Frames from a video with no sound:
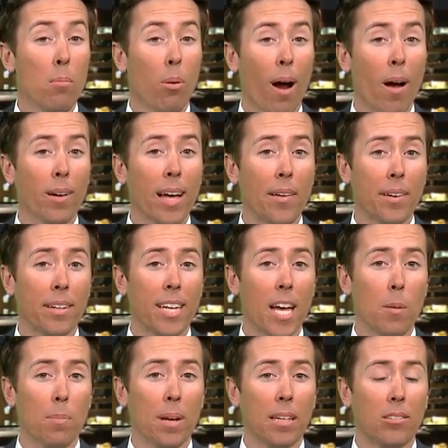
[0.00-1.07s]
Brown County
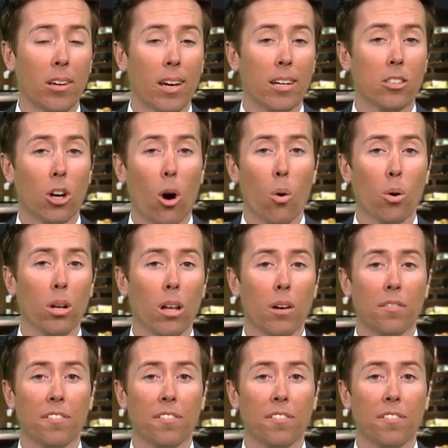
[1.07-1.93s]
deputies say a total